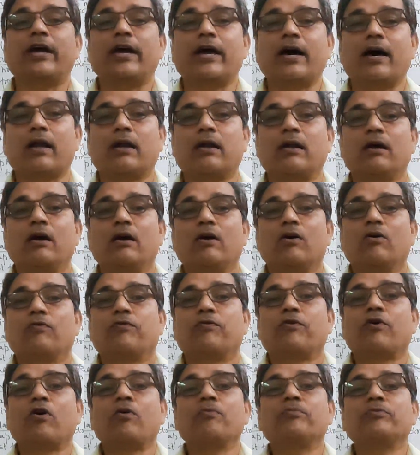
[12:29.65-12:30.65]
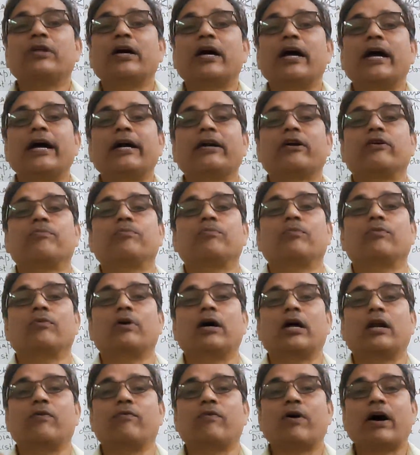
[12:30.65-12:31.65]
air from the
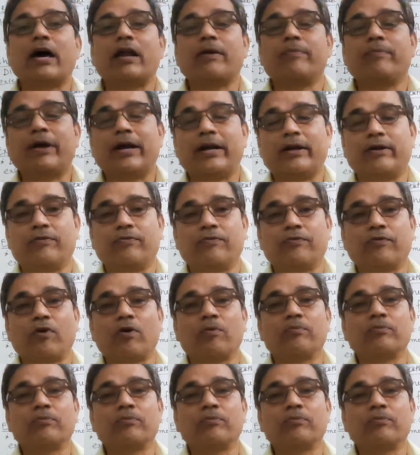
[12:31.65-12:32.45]
environment,